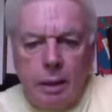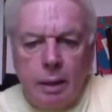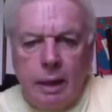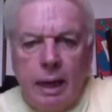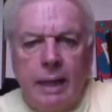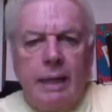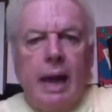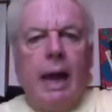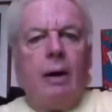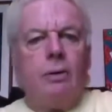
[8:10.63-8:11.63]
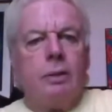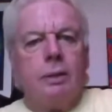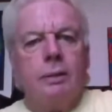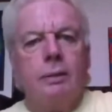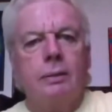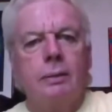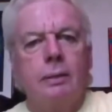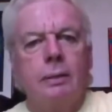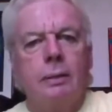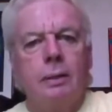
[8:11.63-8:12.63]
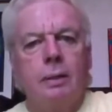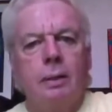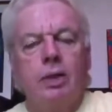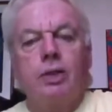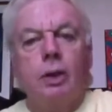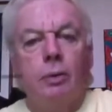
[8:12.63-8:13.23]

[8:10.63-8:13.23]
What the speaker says: laid out so